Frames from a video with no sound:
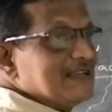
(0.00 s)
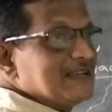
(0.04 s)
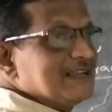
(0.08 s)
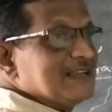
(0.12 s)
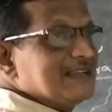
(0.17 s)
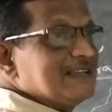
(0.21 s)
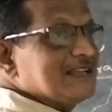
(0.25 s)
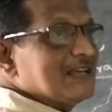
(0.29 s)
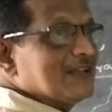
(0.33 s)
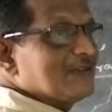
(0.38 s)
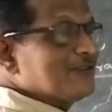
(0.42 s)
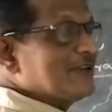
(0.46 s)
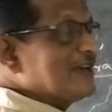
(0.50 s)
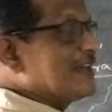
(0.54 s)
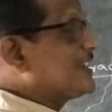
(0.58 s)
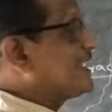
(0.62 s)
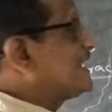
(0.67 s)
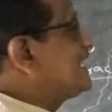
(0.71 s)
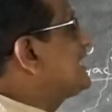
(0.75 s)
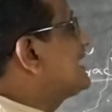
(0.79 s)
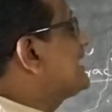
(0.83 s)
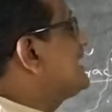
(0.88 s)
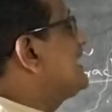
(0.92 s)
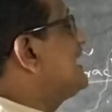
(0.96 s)
Here we are
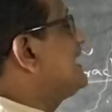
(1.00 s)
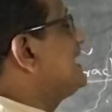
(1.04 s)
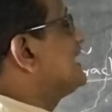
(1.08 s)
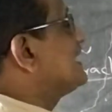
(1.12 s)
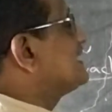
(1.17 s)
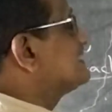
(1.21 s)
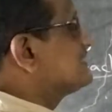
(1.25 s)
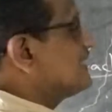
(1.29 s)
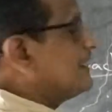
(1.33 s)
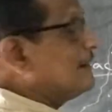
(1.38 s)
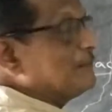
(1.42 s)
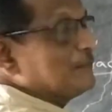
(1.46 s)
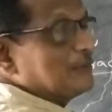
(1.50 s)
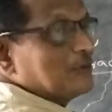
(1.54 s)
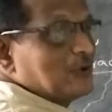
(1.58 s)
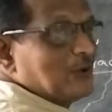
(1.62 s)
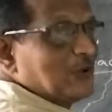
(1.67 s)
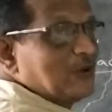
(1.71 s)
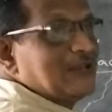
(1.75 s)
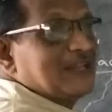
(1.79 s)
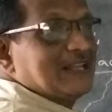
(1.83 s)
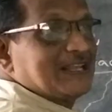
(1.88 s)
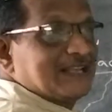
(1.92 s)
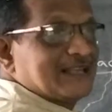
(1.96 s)
taking an example
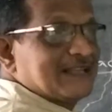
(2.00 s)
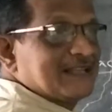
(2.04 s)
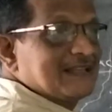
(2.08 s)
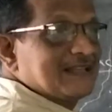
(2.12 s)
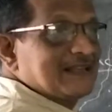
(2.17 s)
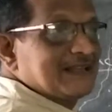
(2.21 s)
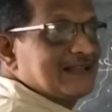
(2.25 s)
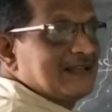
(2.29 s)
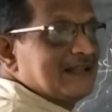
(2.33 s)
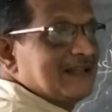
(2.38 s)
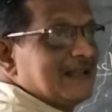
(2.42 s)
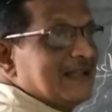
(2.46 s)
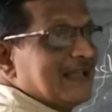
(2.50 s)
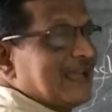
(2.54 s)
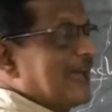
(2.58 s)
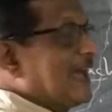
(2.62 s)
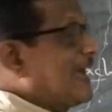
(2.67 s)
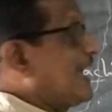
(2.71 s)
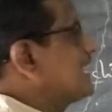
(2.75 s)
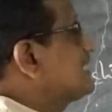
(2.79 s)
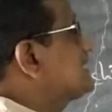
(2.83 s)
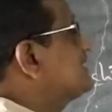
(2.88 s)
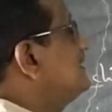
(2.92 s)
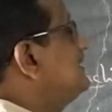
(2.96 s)
only.
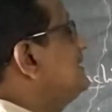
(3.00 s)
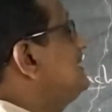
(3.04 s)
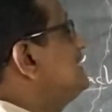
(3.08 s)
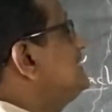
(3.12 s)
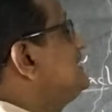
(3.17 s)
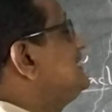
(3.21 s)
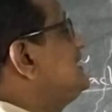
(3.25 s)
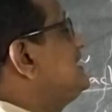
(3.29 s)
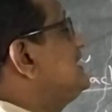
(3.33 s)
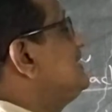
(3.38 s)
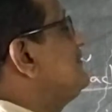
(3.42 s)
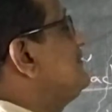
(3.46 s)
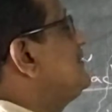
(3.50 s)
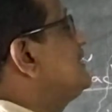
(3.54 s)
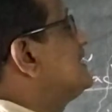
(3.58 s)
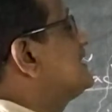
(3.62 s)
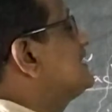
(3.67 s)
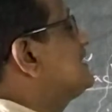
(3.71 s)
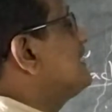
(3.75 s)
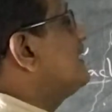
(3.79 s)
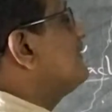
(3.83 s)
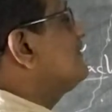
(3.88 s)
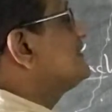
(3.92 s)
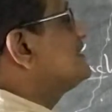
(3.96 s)
Actually, the
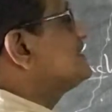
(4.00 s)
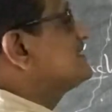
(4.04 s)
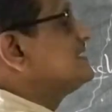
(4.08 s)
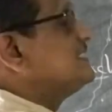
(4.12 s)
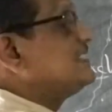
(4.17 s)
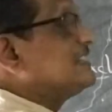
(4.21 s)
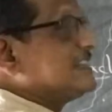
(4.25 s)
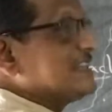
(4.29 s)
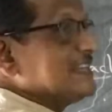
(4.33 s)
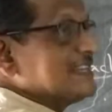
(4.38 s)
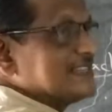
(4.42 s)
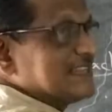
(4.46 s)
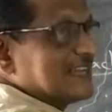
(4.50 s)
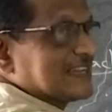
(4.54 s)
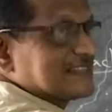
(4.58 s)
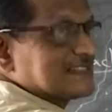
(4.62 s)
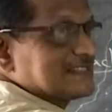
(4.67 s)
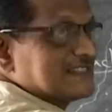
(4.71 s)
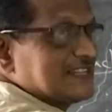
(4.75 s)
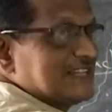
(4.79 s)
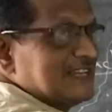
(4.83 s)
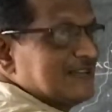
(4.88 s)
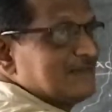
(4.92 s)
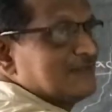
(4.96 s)
width of the slit is
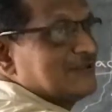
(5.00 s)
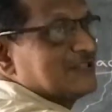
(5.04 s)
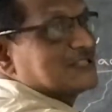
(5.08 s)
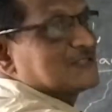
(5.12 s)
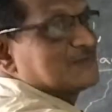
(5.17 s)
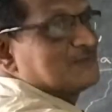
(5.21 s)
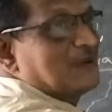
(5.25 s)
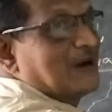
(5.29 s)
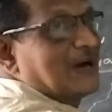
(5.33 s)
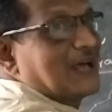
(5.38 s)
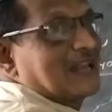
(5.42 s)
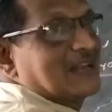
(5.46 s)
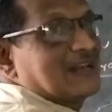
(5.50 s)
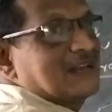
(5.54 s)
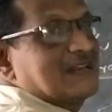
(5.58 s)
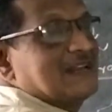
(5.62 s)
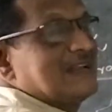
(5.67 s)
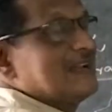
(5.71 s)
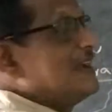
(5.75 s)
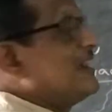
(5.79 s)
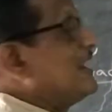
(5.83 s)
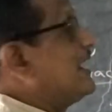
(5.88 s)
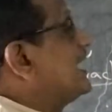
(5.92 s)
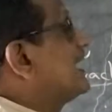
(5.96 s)
extremely
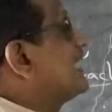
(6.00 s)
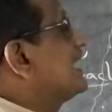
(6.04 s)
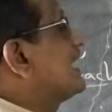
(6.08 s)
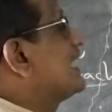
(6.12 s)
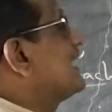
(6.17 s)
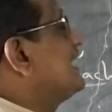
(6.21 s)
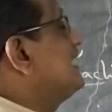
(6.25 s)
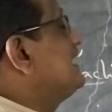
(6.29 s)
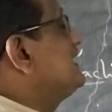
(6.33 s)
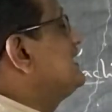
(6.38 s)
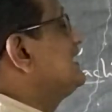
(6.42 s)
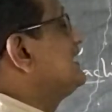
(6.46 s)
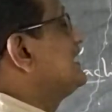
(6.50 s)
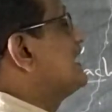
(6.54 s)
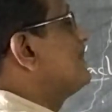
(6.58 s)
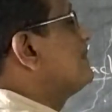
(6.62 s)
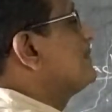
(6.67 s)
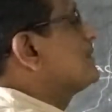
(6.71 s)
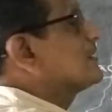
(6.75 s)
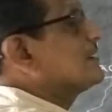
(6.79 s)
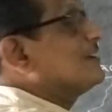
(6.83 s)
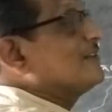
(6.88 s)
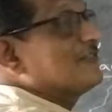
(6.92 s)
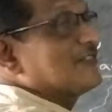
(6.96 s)
small, and again the
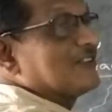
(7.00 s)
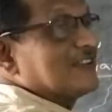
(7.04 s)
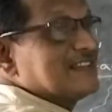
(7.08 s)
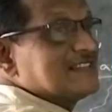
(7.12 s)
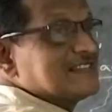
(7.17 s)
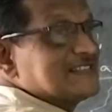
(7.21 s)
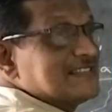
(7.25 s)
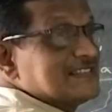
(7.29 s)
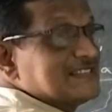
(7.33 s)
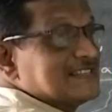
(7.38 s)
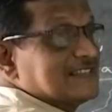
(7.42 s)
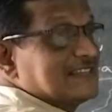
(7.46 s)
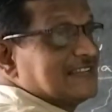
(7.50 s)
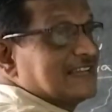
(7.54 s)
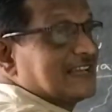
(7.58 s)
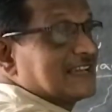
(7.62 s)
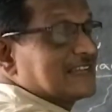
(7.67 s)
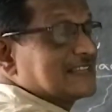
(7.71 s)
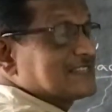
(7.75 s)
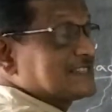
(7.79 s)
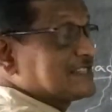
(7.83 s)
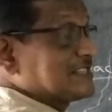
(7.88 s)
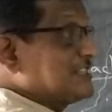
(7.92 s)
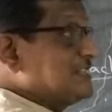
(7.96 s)
number of rays is
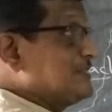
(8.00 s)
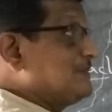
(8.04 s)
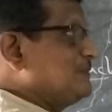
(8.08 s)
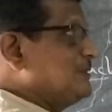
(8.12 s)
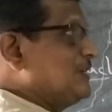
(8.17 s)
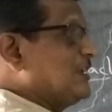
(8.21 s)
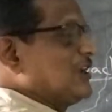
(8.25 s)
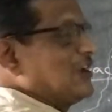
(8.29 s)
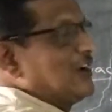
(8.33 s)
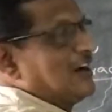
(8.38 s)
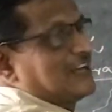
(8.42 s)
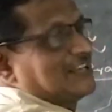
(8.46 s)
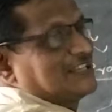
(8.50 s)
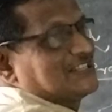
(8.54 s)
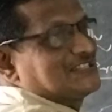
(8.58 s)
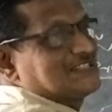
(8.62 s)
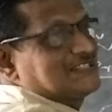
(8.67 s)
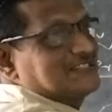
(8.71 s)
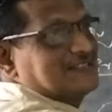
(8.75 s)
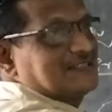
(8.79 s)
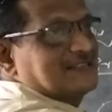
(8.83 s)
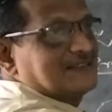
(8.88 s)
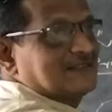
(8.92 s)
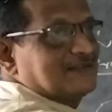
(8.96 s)
extremely large.
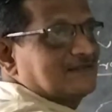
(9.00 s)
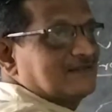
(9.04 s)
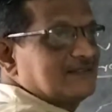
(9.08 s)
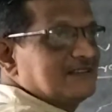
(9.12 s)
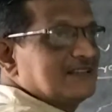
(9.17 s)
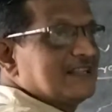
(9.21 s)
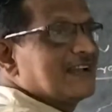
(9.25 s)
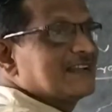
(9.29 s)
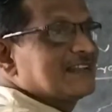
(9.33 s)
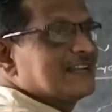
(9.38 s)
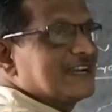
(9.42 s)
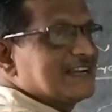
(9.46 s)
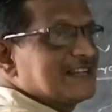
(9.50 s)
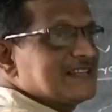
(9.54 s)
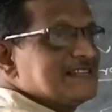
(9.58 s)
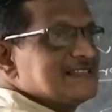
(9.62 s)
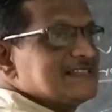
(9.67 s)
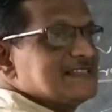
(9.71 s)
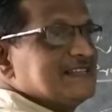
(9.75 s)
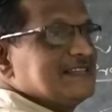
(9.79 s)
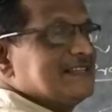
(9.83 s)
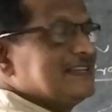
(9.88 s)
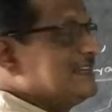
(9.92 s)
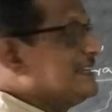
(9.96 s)
That is
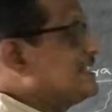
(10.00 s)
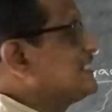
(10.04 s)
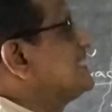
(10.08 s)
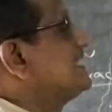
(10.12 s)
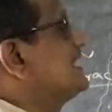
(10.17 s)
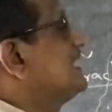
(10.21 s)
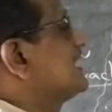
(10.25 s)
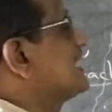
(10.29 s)
the real